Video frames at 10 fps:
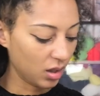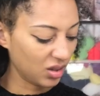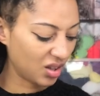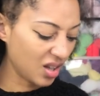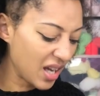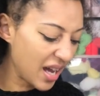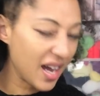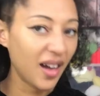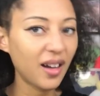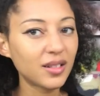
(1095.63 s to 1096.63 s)
So
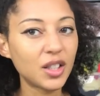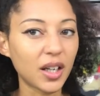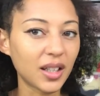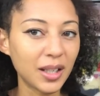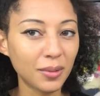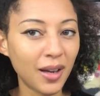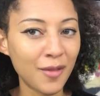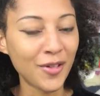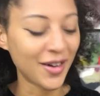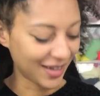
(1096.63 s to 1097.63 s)
yeah, a jacket,
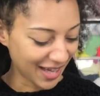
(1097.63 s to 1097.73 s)
whatever.